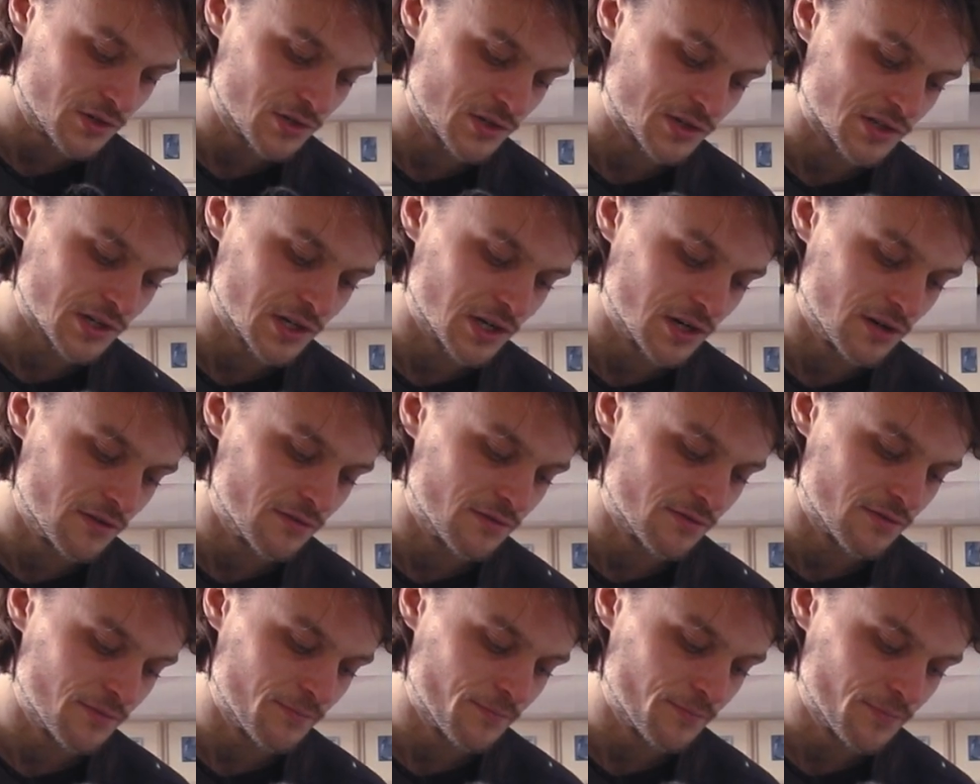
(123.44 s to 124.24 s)
just kind
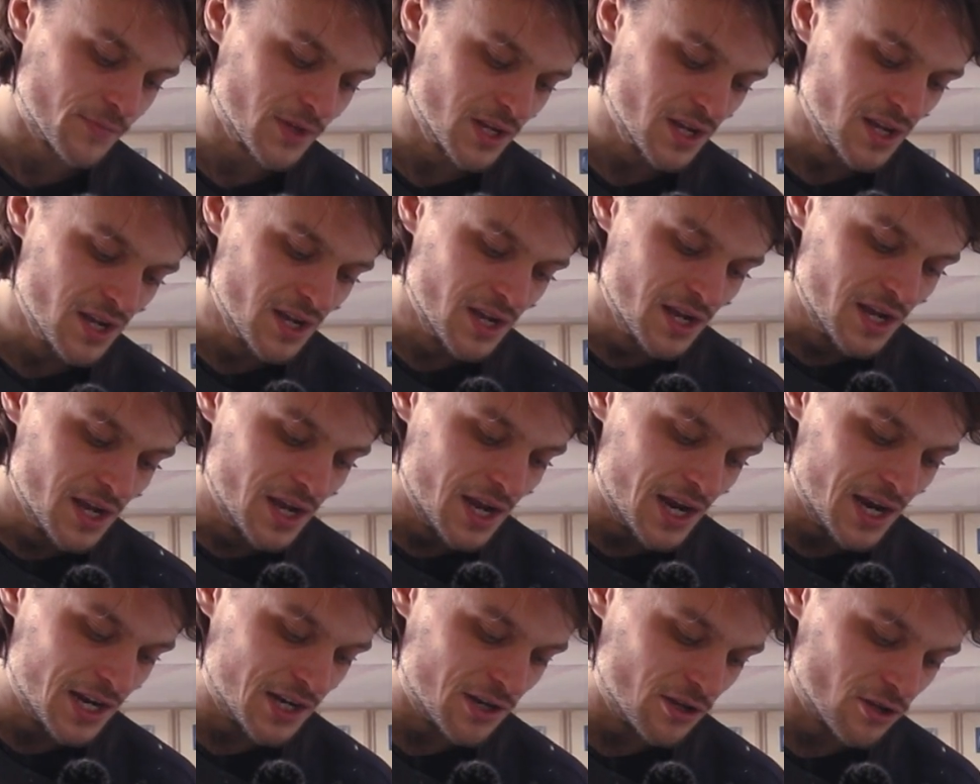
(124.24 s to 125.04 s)
of
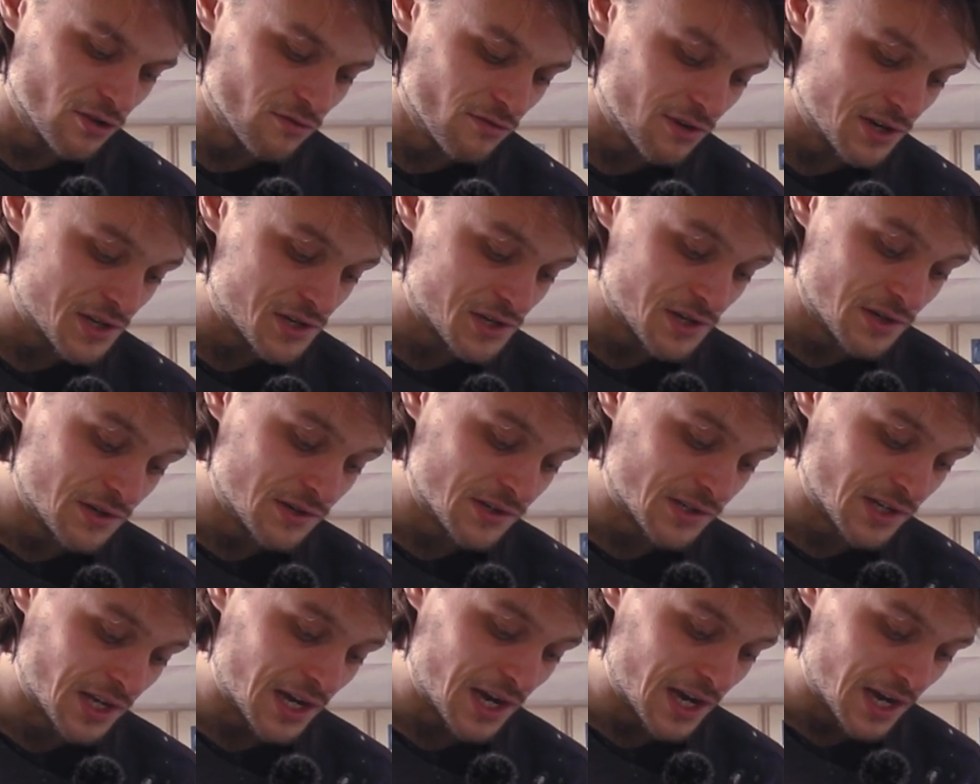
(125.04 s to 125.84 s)
any other
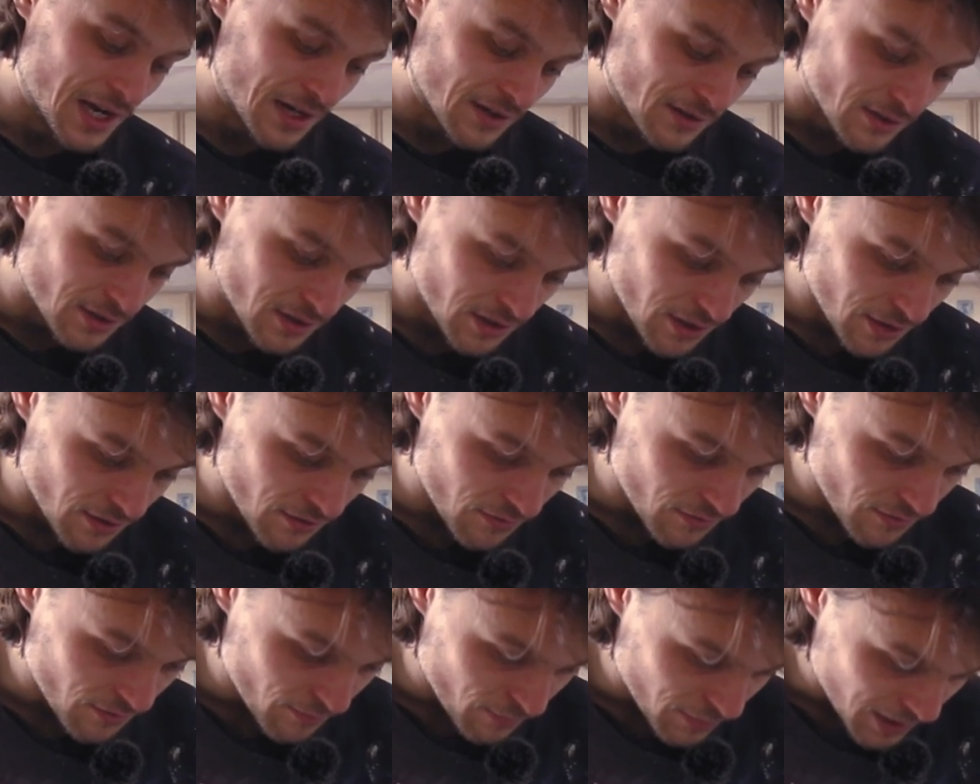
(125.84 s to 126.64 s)
issues that I hadn't kind
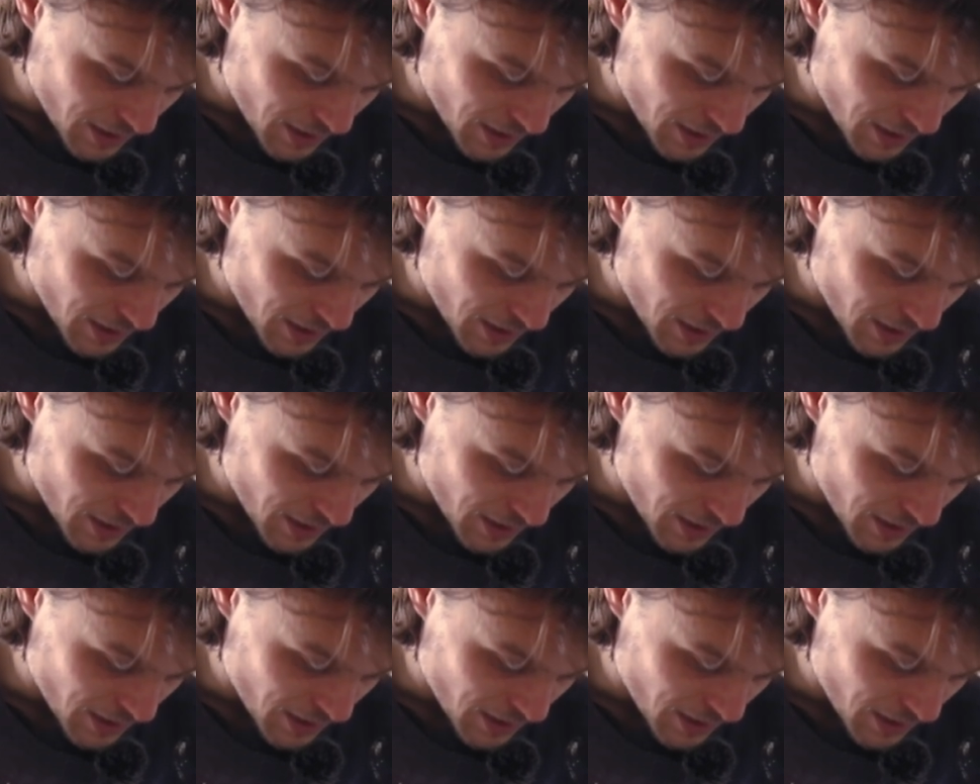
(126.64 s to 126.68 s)
of